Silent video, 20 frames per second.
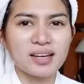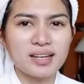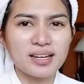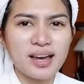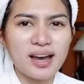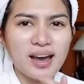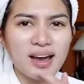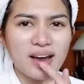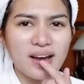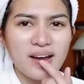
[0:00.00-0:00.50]

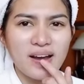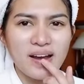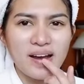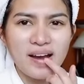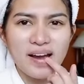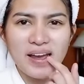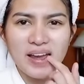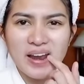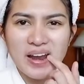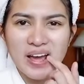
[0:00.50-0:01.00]
Kaya
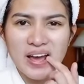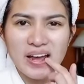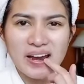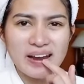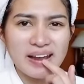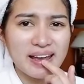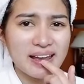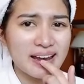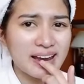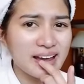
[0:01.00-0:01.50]

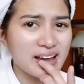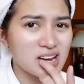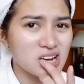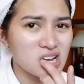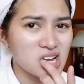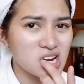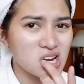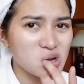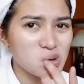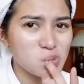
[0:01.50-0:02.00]

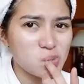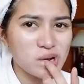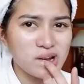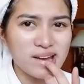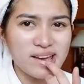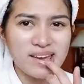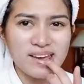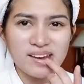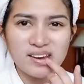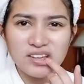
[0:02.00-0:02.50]
kailangan ko ng mga